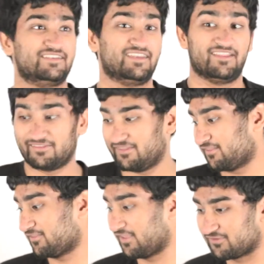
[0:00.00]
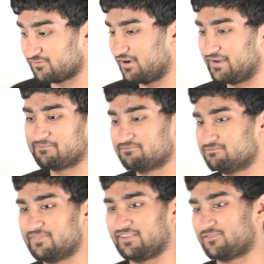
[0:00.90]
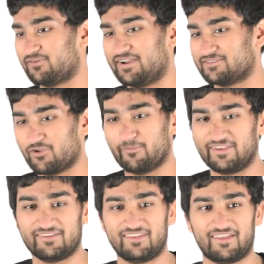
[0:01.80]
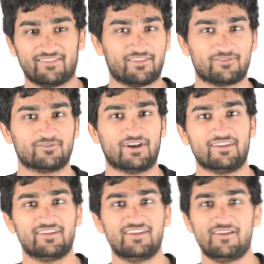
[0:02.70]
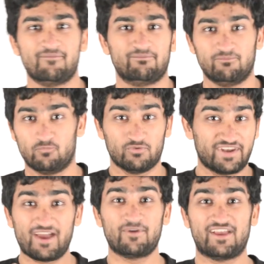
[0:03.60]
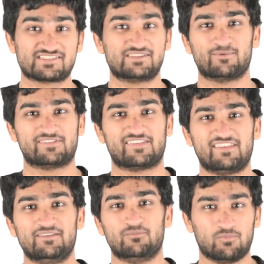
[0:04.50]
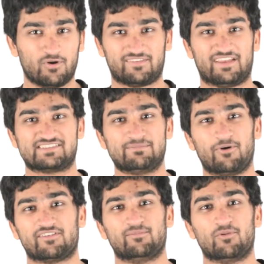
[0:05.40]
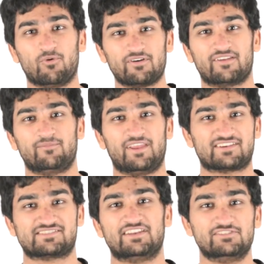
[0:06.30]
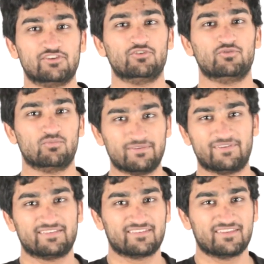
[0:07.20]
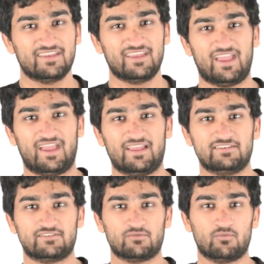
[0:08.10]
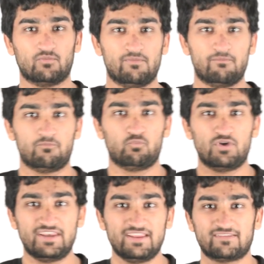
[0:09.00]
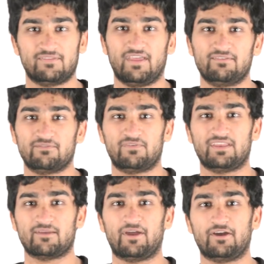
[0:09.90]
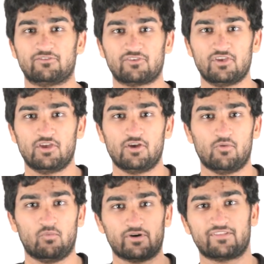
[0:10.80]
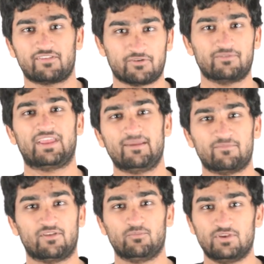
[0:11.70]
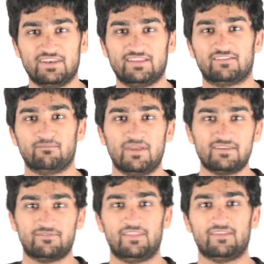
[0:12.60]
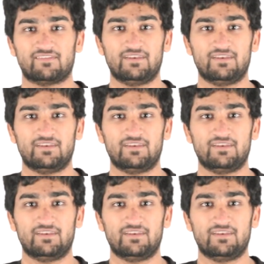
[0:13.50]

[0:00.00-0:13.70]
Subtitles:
Yeah, that's great. That's great, Tommy. Yeah, that's great. Well, now we actually want to see what's actually possible. What can we actually do with it? And we need to then think about what are the sort of games that we need to make for this.